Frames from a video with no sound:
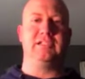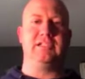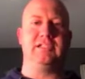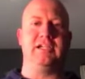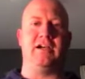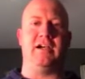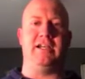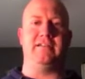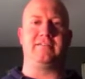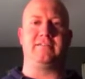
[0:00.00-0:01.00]
All right.
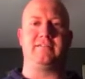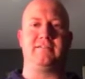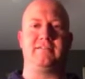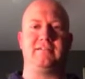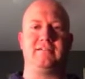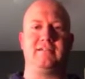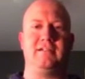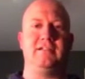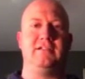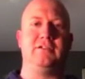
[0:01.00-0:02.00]

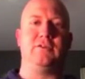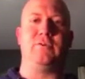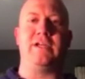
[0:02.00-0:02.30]
What we got